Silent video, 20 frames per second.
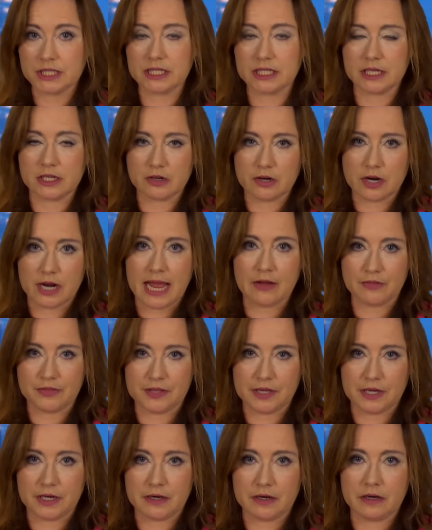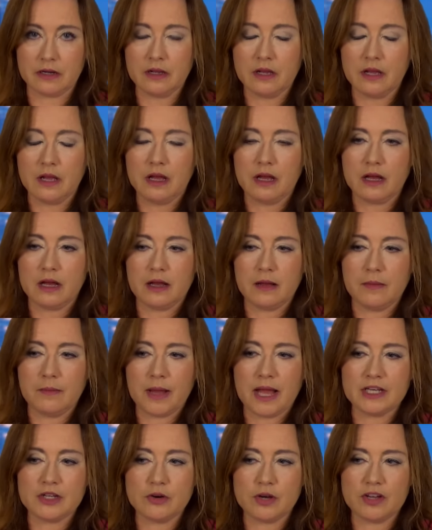that are out there. Um,
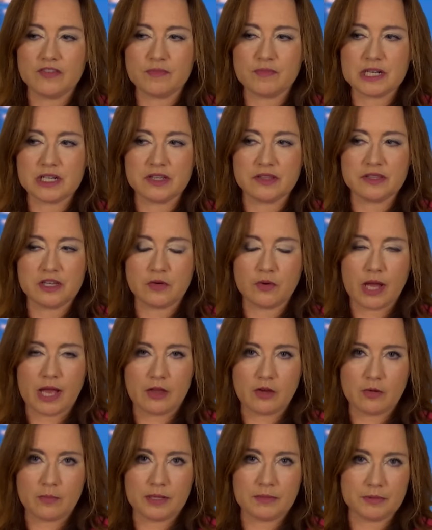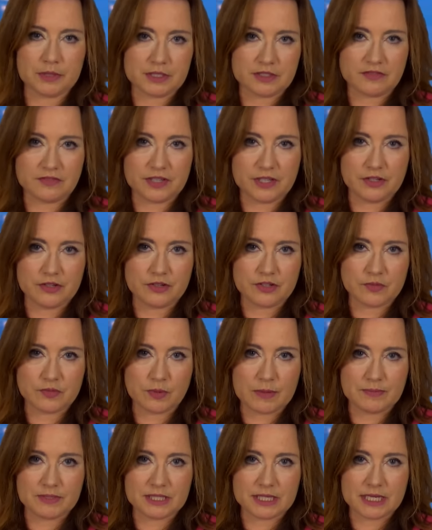I know I've been on the Ohio Public Defender's
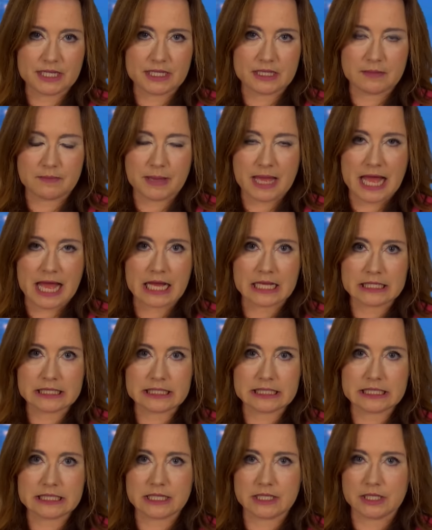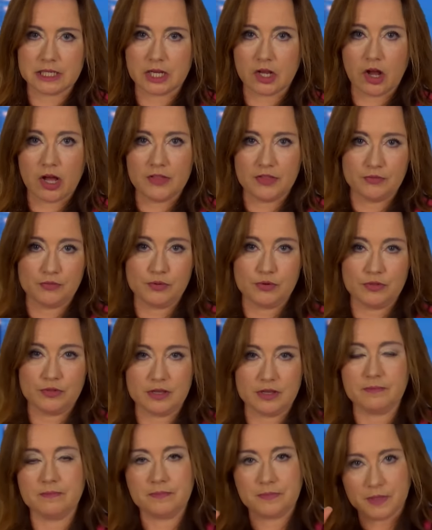website in the past and gone through
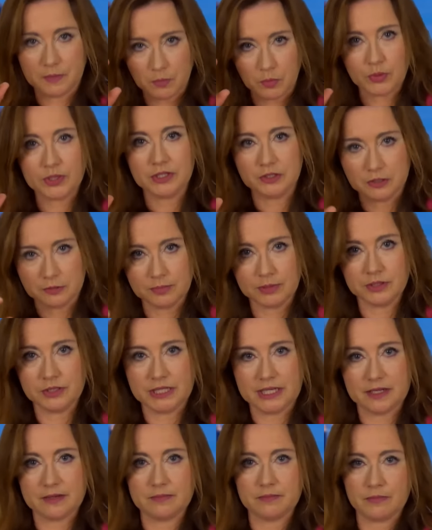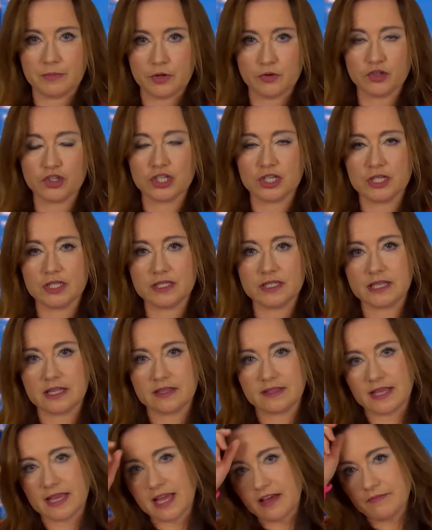the, the boilerplate motions
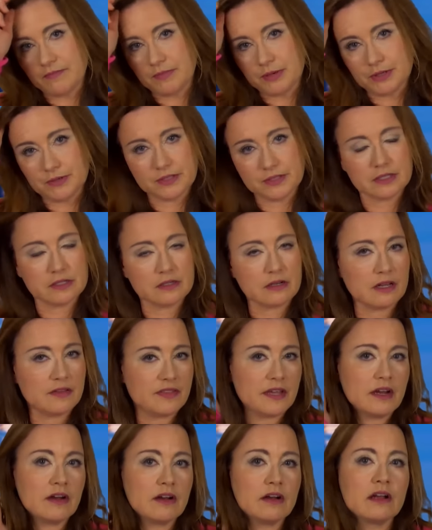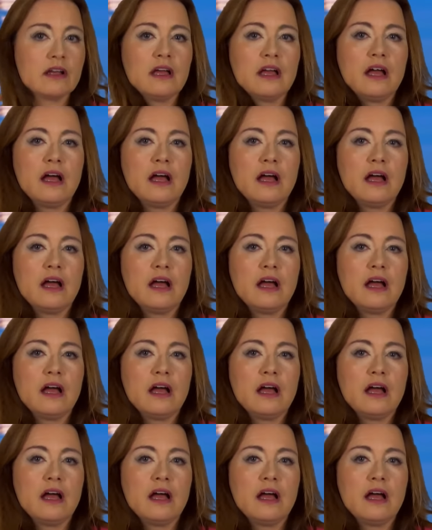that they have posted on there.